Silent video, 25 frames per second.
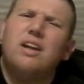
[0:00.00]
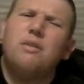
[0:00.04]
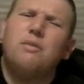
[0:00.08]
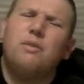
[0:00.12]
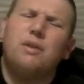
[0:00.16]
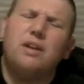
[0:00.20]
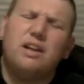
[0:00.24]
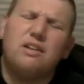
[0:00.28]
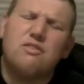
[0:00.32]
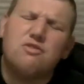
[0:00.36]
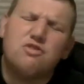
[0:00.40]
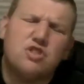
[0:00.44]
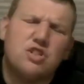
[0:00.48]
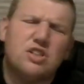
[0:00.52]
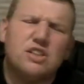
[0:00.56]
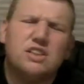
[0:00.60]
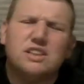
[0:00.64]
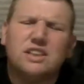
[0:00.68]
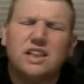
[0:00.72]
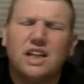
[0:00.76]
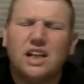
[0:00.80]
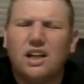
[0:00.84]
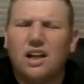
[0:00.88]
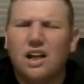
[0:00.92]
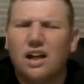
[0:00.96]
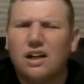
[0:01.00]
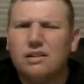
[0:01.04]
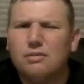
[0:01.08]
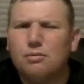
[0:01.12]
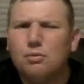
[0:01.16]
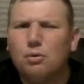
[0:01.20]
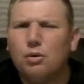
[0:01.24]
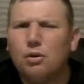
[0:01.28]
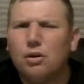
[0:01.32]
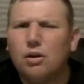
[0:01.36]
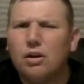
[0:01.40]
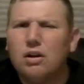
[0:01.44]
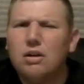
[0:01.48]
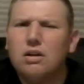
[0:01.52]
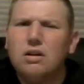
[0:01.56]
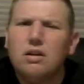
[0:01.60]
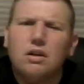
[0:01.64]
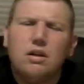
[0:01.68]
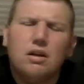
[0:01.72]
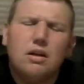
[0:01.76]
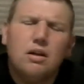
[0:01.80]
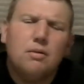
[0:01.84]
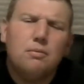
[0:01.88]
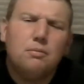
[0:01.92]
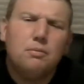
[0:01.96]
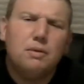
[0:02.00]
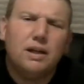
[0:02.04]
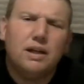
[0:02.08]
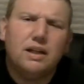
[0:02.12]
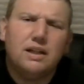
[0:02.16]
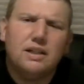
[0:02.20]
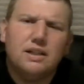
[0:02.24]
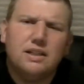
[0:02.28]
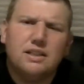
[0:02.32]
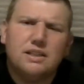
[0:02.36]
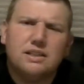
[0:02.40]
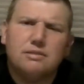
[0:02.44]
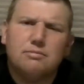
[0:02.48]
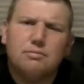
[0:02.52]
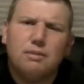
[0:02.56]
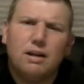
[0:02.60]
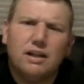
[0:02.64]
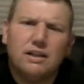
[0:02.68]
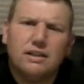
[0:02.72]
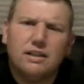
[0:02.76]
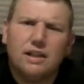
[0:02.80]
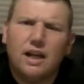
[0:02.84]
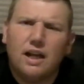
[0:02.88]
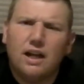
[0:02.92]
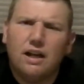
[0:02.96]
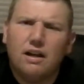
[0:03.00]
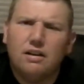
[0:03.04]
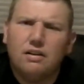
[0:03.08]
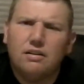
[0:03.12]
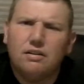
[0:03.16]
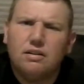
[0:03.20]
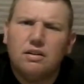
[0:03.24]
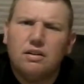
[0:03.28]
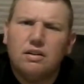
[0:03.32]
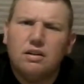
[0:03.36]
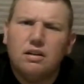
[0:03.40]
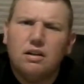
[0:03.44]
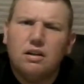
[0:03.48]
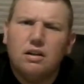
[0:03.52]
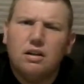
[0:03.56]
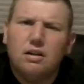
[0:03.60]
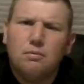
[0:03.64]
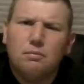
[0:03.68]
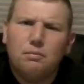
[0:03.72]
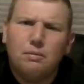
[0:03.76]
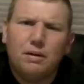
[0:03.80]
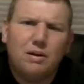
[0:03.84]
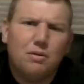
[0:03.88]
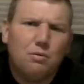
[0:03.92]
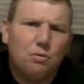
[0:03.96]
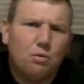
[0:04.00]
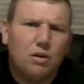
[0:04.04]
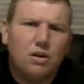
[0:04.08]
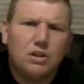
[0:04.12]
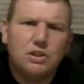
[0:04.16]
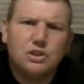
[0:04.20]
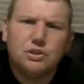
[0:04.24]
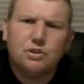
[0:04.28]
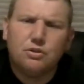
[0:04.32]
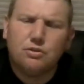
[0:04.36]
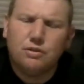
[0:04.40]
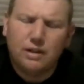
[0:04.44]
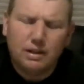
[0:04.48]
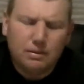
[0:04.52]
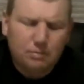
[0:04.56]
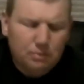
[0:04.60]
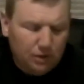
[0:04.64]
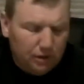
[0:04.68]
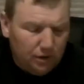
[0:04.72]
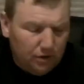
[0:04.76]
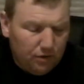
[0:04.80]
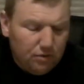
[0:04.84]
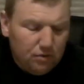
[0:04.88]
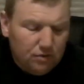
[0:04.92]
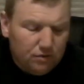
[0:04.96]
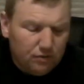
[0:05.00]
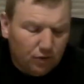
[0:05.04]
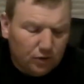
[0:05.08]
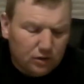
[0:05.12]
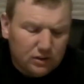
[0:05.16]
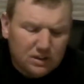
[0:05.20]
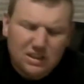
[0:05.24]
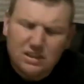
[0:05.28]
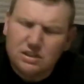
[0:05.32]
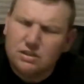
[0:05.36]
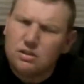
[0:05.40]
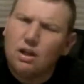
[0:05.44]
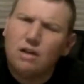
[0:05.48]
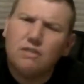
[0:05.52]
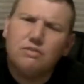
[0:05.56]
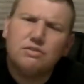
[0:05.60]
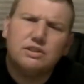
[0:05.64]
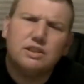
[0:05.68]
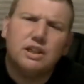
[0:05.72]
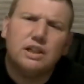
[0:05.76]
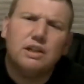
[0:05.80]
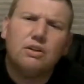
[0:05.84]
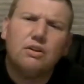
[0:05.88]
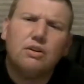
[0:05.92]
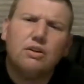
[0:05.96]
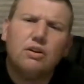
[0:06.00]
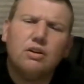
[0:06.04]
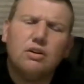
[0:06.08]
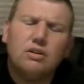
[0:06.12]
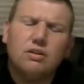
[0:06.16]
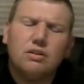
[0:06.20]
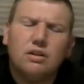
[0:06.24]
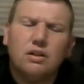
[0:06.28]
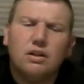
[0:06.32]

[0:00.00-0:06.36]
We have Shinsuke Nakamura making his SmackDown main roster debut versus Dolph Ziggler.